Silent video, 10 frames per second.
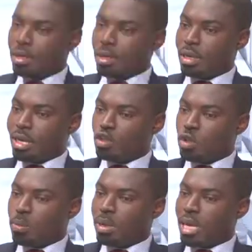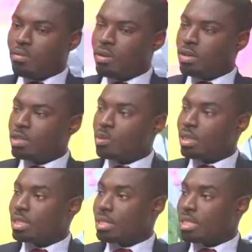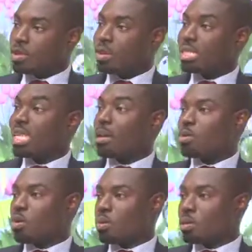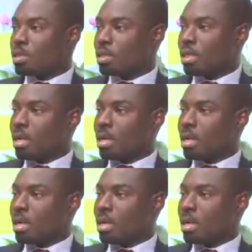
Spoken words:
you supply various police stations with laptops,